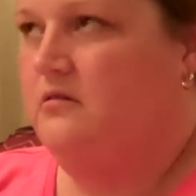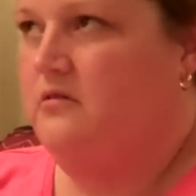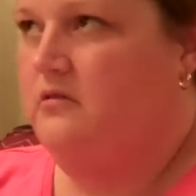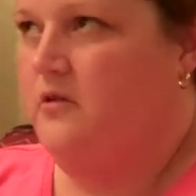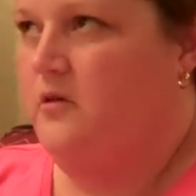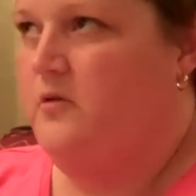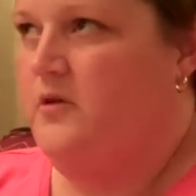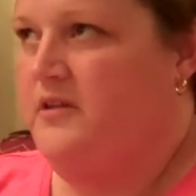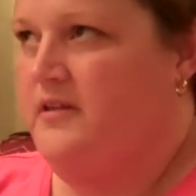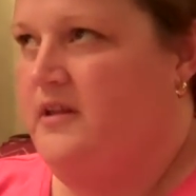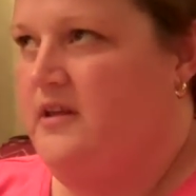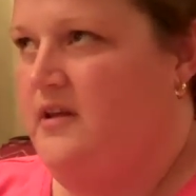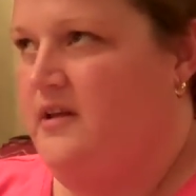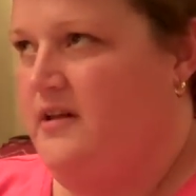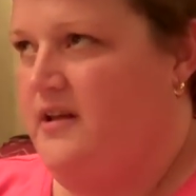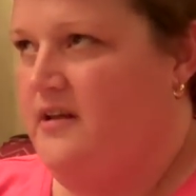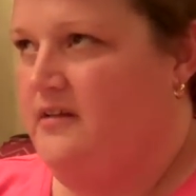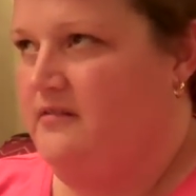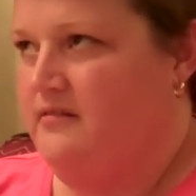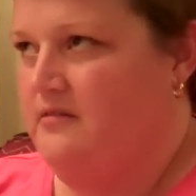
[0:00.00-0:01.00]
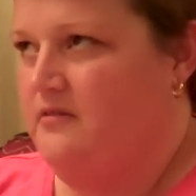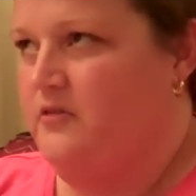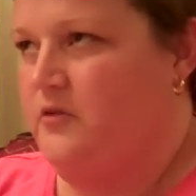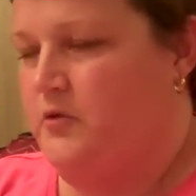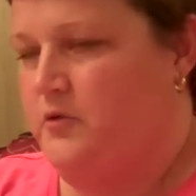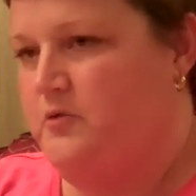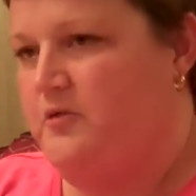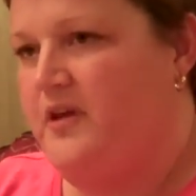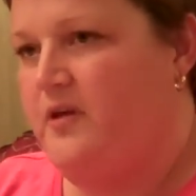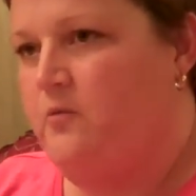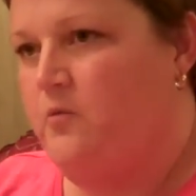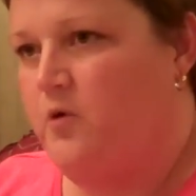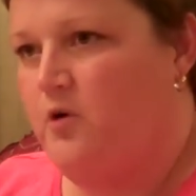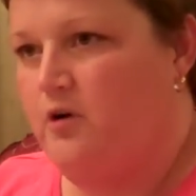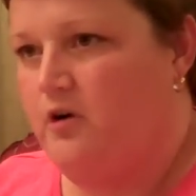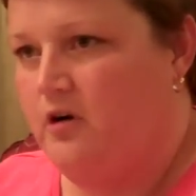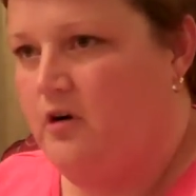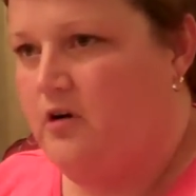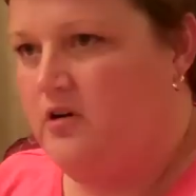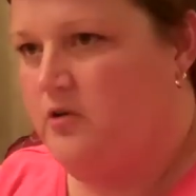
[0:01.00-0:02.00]
So in in essence, who they
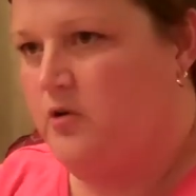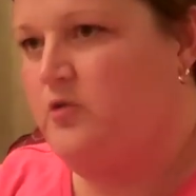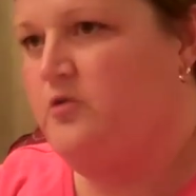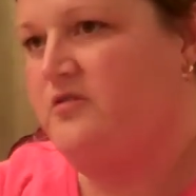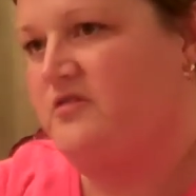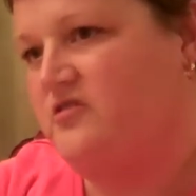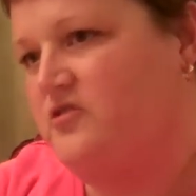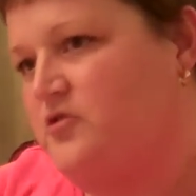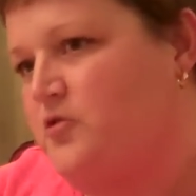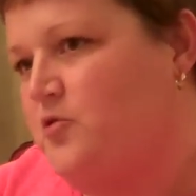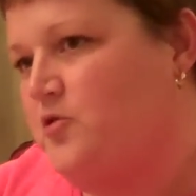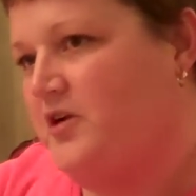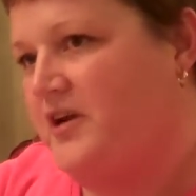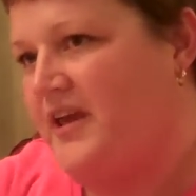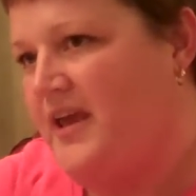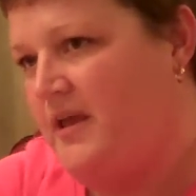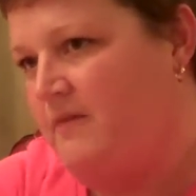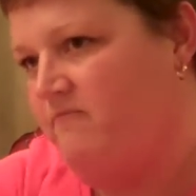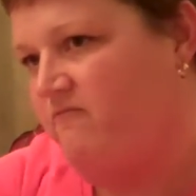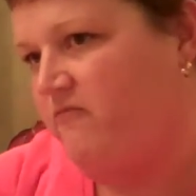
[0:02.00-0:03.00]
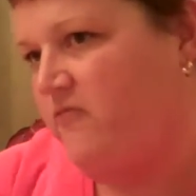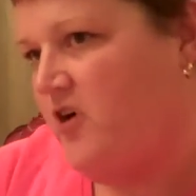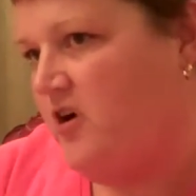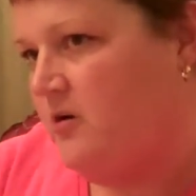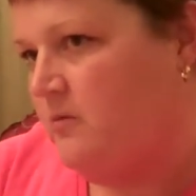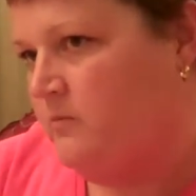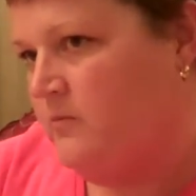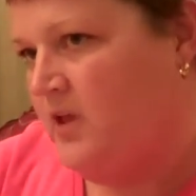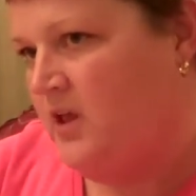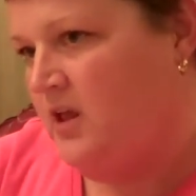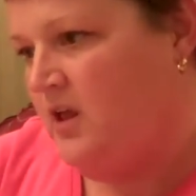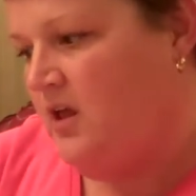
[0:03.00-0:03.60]
were, who the score came from,